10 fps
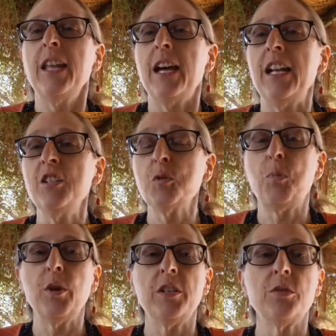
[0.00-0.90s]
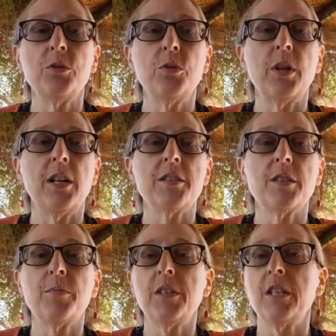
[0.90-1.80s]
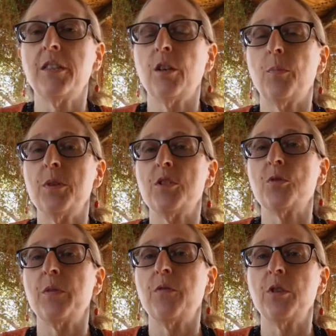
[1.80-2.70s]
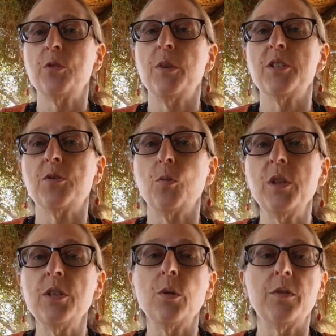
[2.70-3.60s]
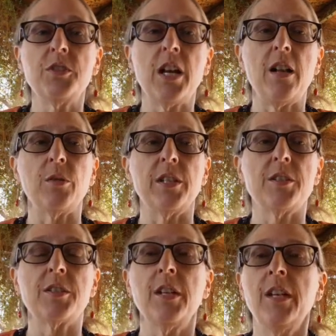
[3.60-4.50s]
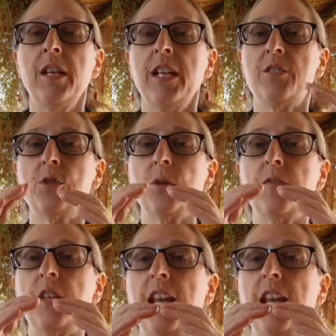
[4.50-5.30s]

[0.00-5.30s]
I just point to something that therapists refer to as the window of tolerance. It's sort of the